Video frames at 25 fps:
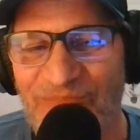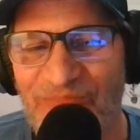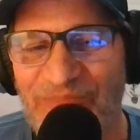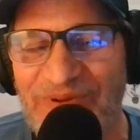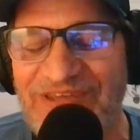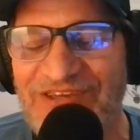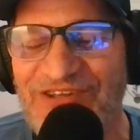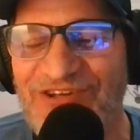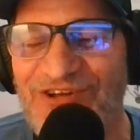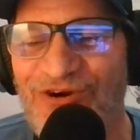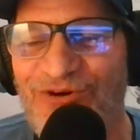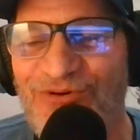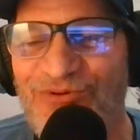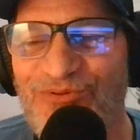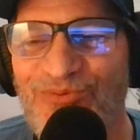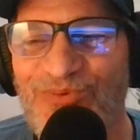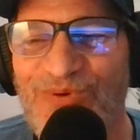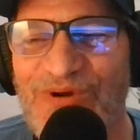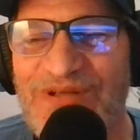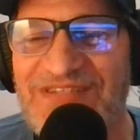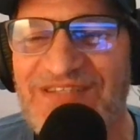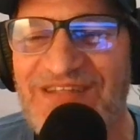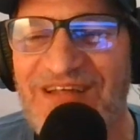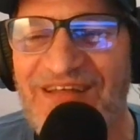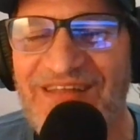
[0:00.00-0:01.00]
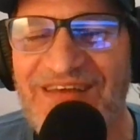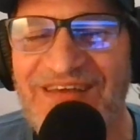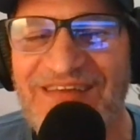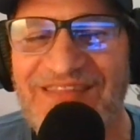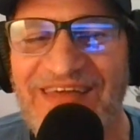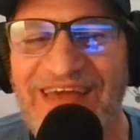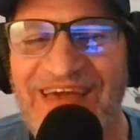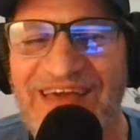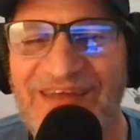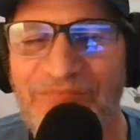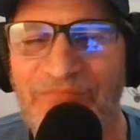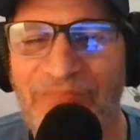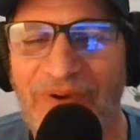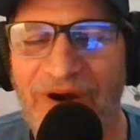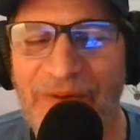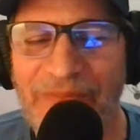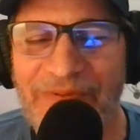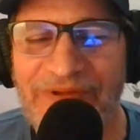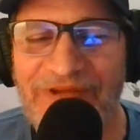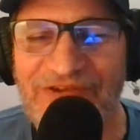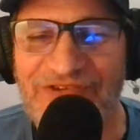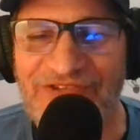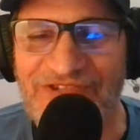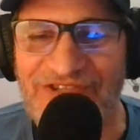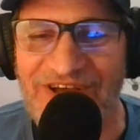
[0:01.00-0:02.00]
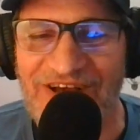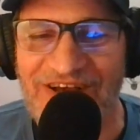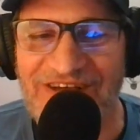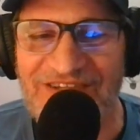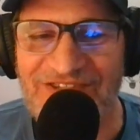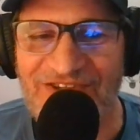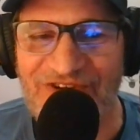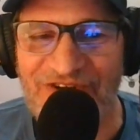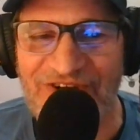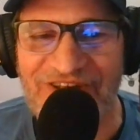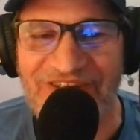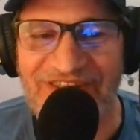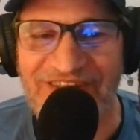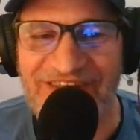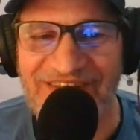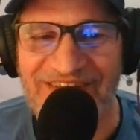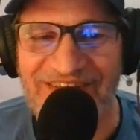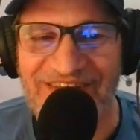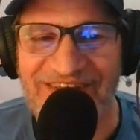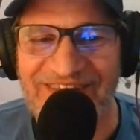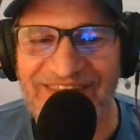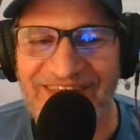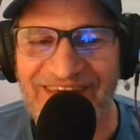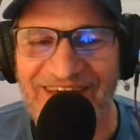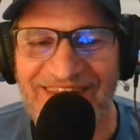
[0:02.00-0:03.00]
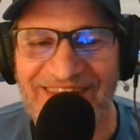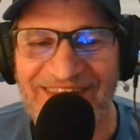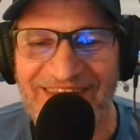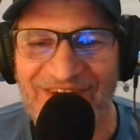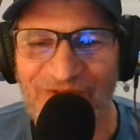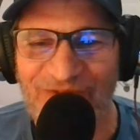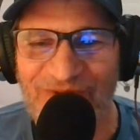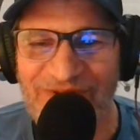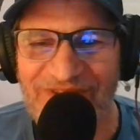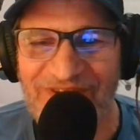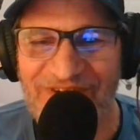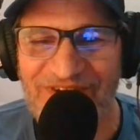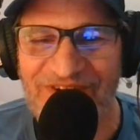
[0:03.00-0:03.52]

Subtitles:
But it's not like they had barbecue sauce or anything like that. Like what?